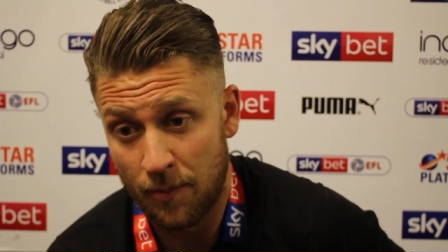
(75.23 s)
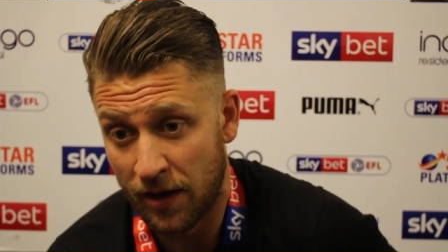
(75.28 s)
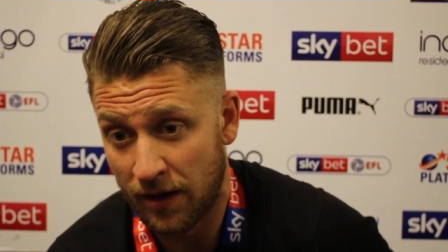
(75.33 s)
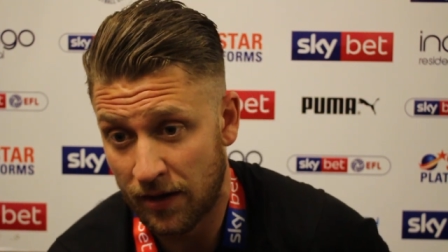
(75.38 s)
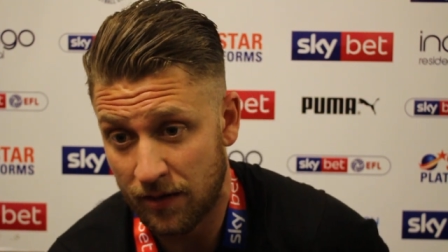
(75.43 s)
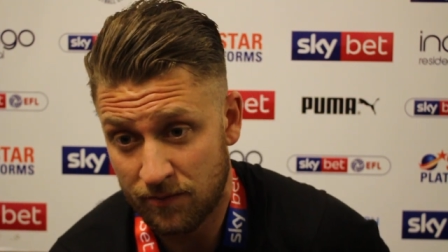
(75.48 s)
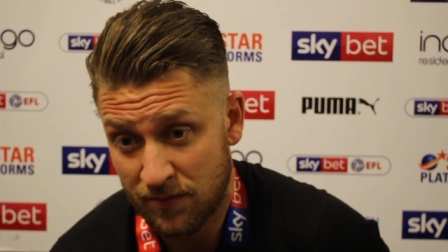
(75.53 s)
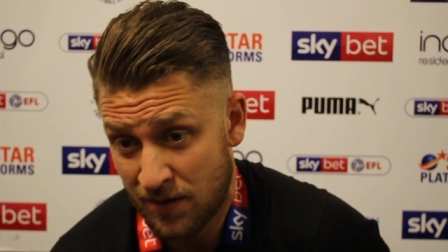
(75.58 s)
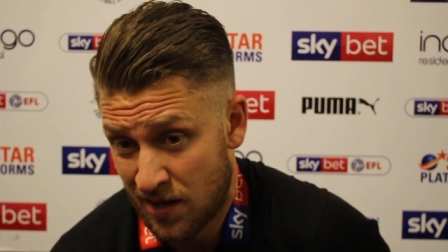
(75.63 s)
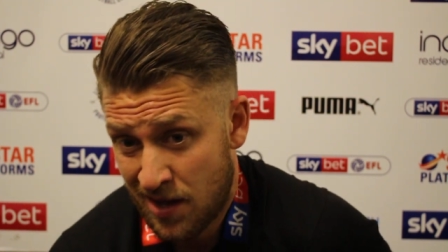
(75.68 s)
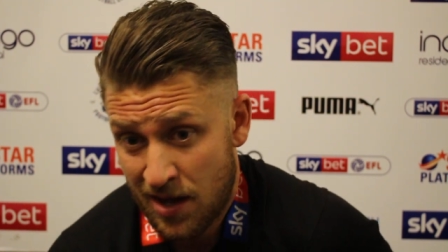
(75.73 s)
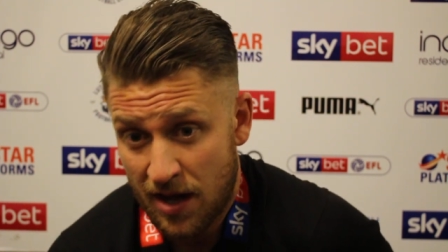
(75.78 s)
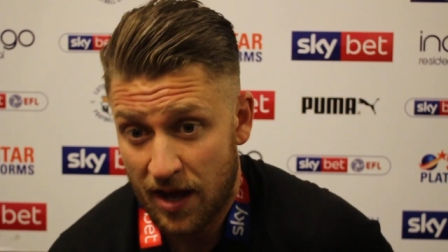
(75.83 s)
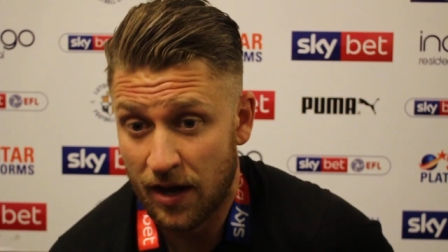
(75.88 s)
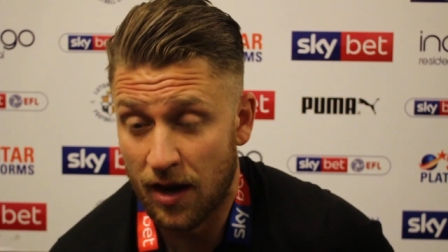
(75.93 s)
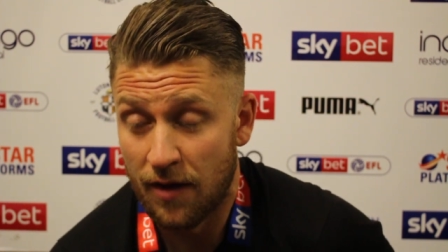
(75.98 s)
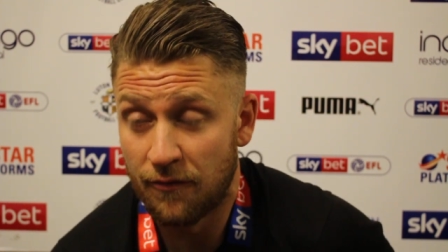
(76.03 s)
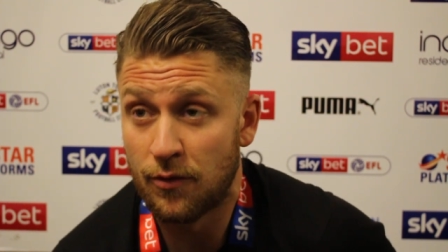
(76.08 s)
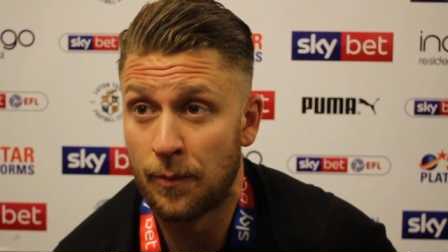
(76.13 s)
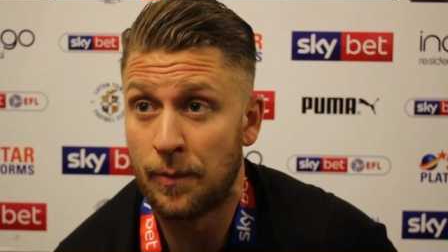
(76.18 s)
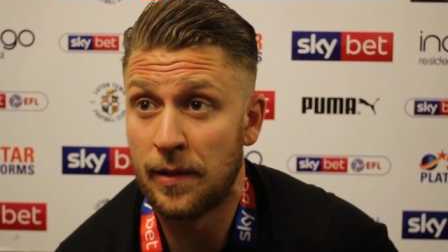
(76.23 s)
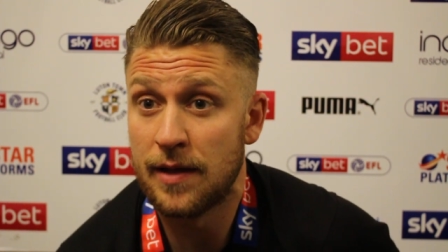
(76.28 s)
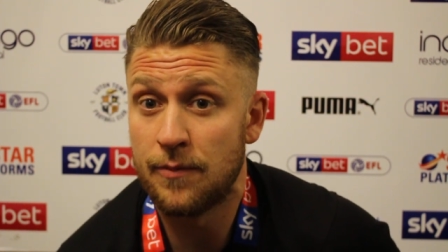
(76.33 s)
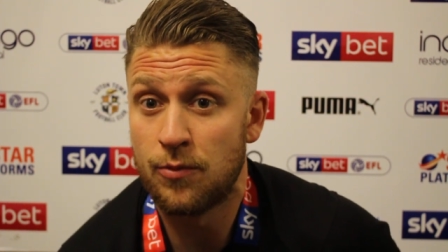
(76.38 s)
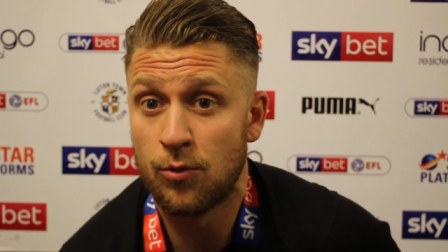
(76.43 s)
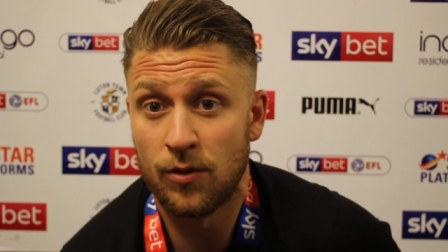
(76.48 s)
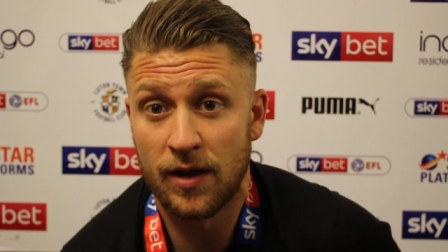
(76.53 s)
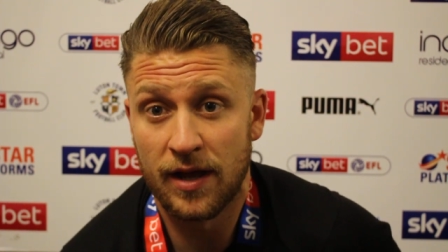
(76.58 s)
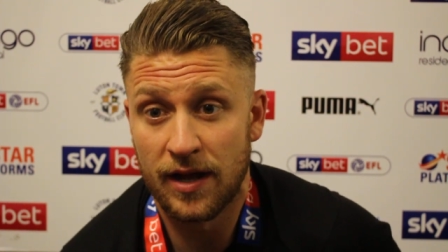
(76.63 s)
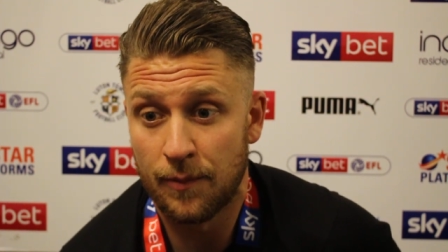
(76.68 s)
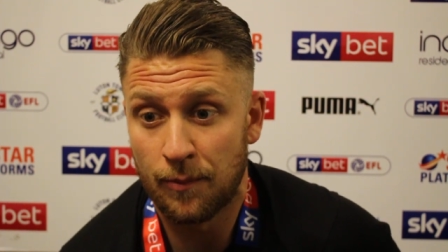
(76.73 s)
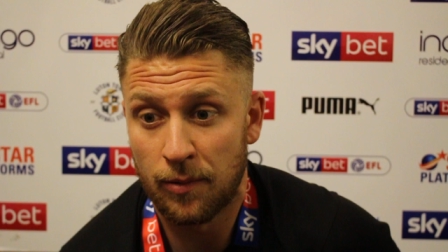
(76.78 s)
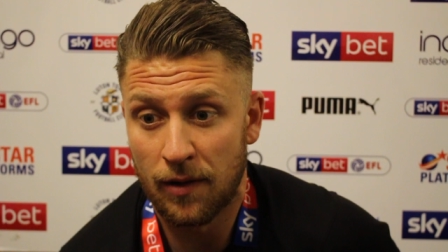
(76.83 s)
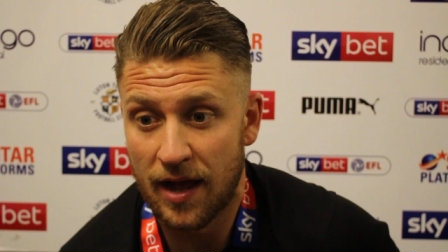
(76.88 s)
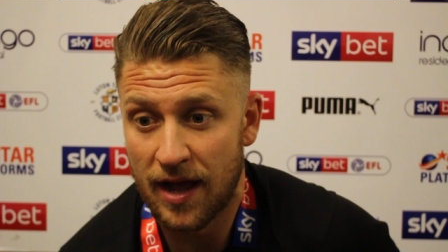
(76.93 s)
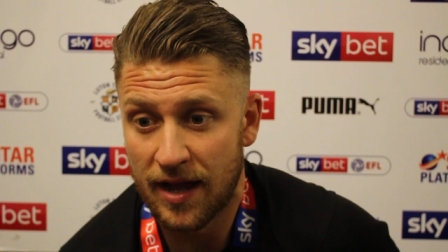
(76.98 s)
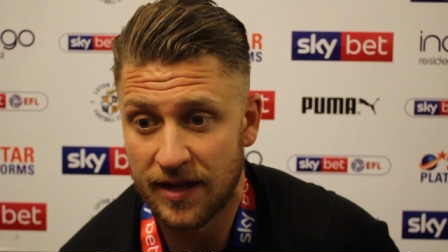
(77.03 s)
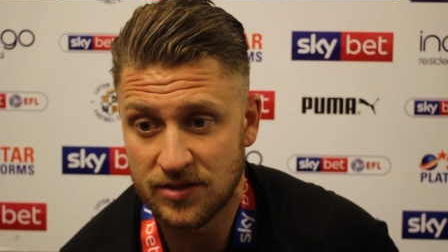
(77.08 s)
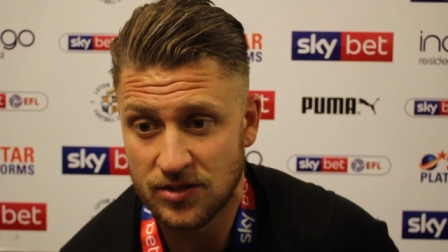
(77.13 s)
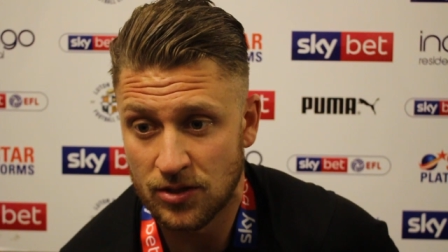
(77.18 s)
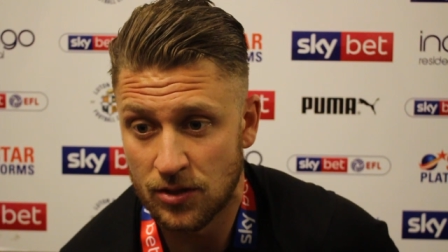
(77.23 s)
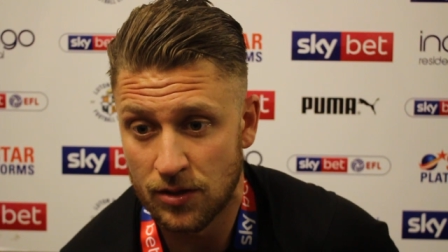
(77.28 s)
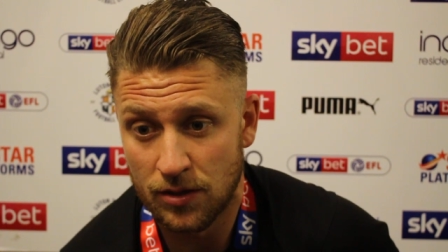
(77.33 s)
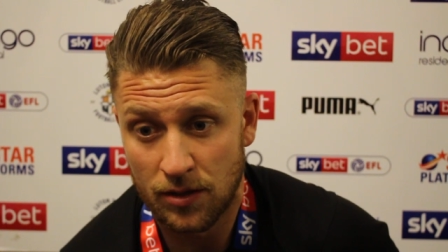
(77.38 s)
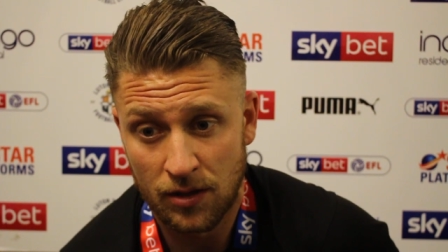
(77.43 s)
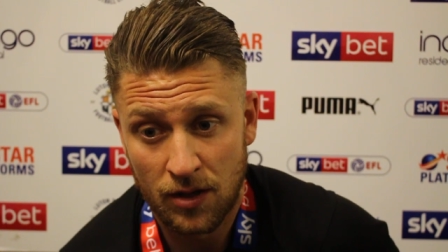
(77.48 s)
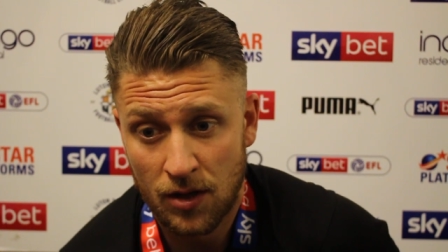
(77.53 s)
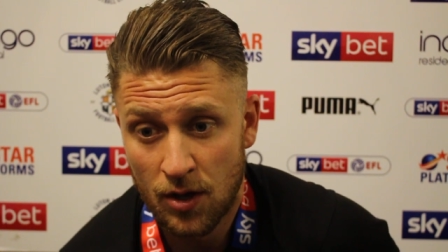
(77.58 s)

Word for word: I'm, i love the people there, the players, and the,